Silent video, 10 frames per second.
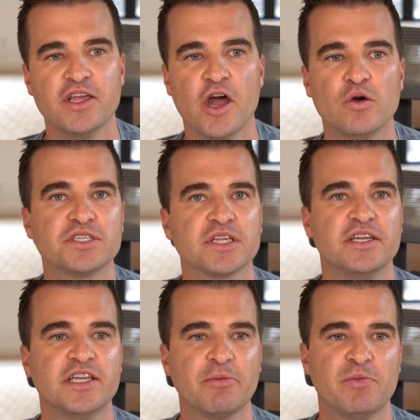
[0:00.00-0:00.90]

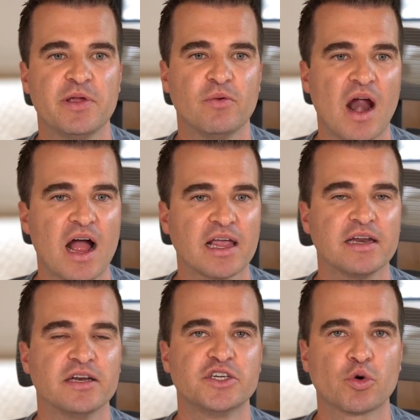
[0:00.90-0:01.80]
Yoast, WP
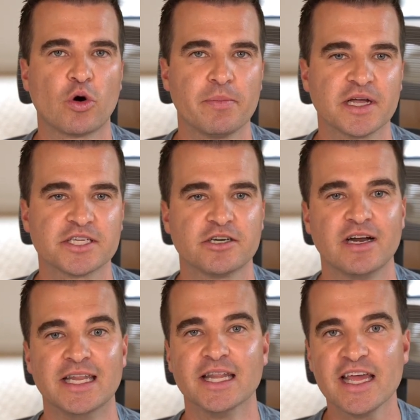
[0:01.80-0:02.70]
Rocket, Short
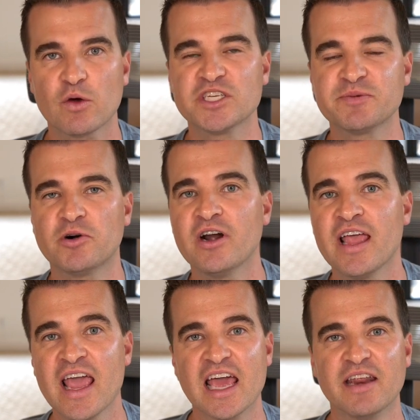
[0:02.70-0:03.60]
Pixel, and Link Whisper.